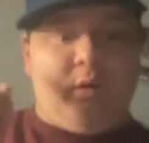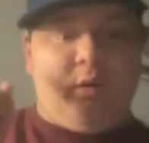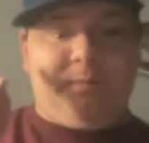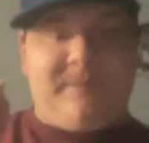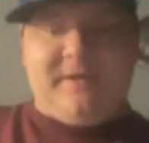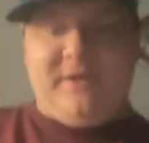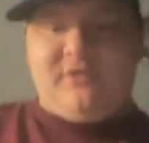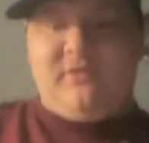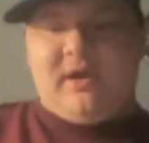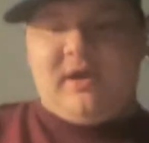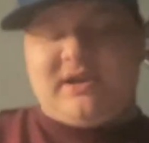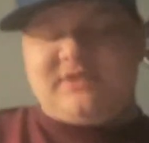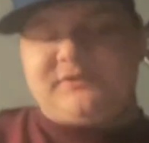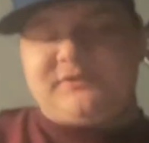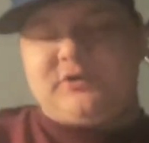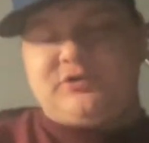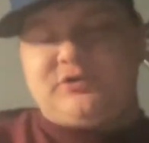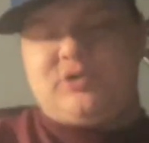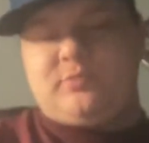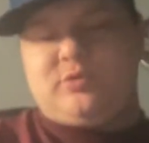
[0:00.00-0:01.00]
thank you guys
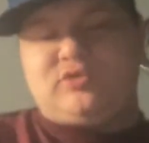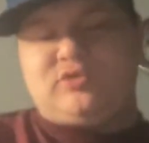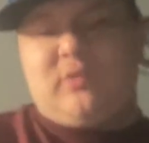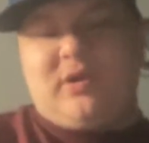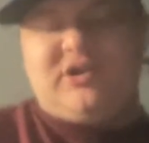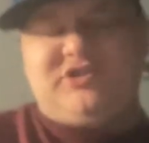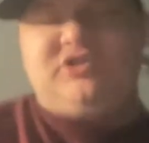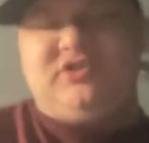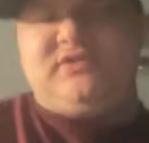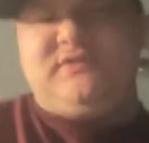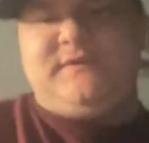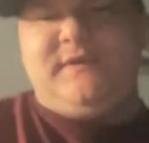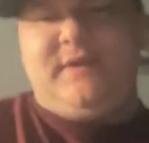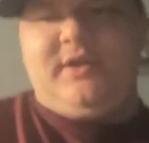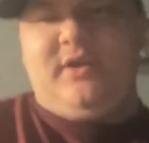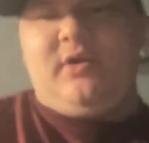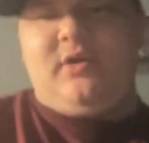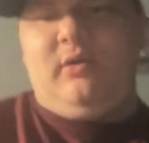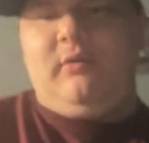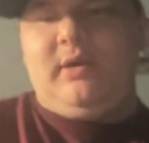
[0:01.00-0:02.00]
so much for watching this
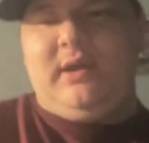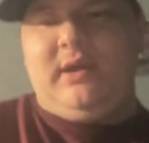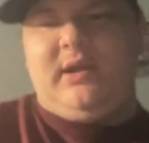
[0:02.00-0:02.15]
video,